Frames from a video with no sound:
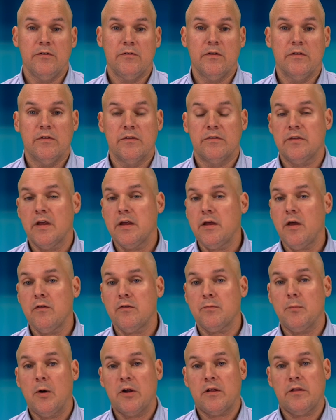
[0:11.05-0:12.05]
to the Senko
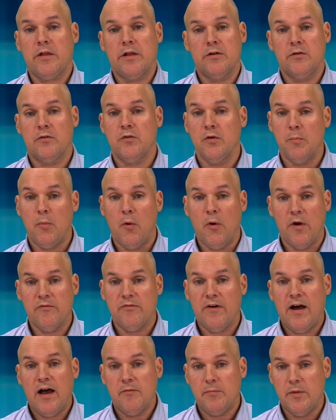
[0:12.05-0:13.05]
Smart Cleaner
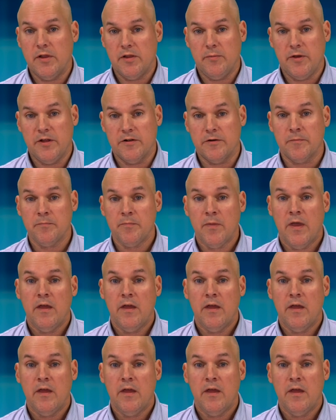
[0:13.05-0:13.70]
2.5 millimeter.